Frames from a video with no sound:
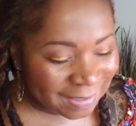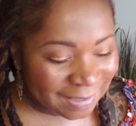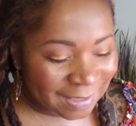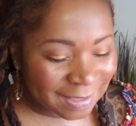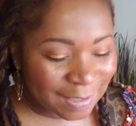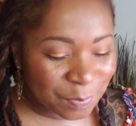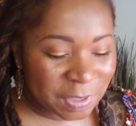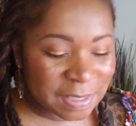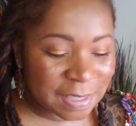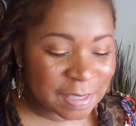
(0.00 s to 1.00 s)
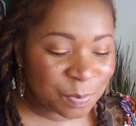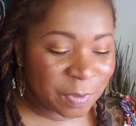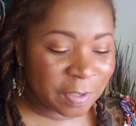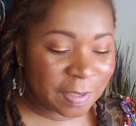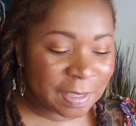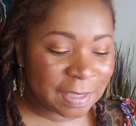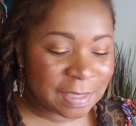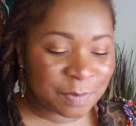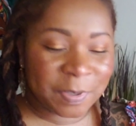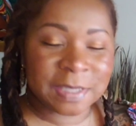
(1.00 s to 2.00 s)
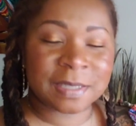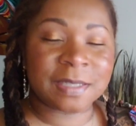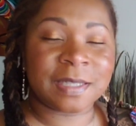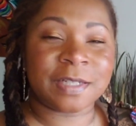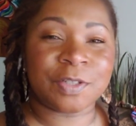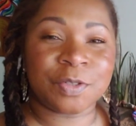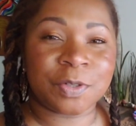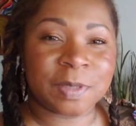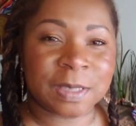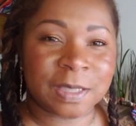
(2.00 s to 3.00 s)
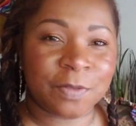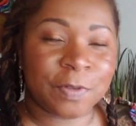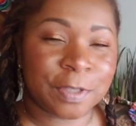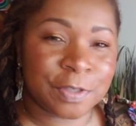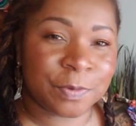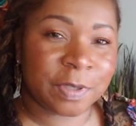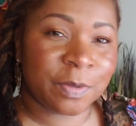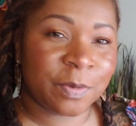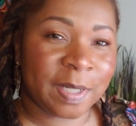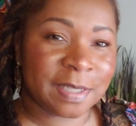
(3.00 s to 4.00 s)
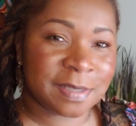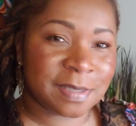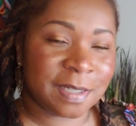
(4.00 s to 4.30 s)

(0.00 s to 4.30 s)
then it means that spirit is basically letting you know that they've heard your request